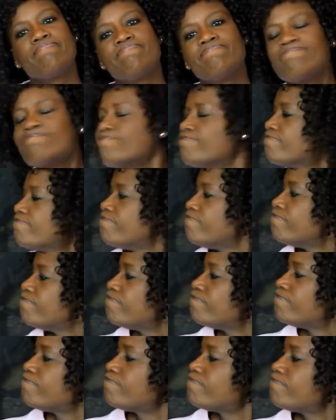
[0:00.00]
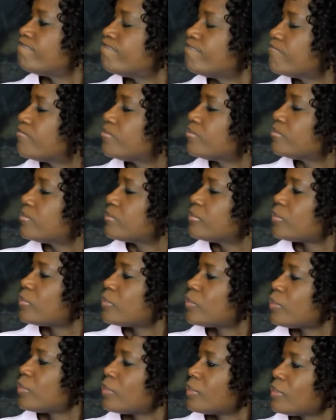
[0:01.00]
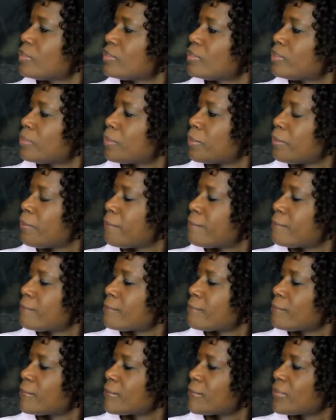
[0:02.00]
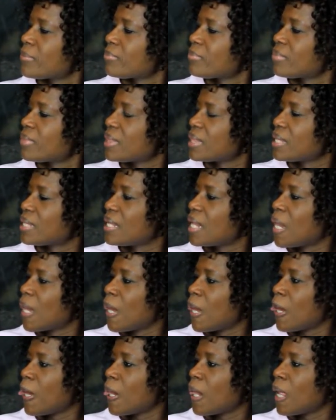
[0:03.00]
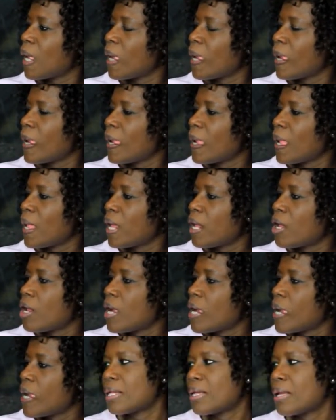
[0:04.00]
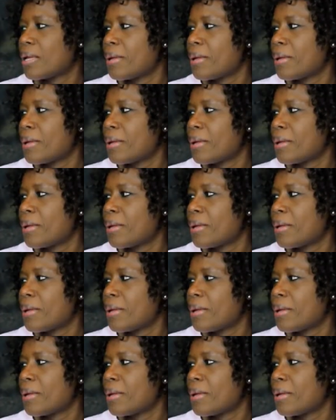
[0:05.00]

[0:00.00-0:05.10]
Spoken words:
This person isn't speaking.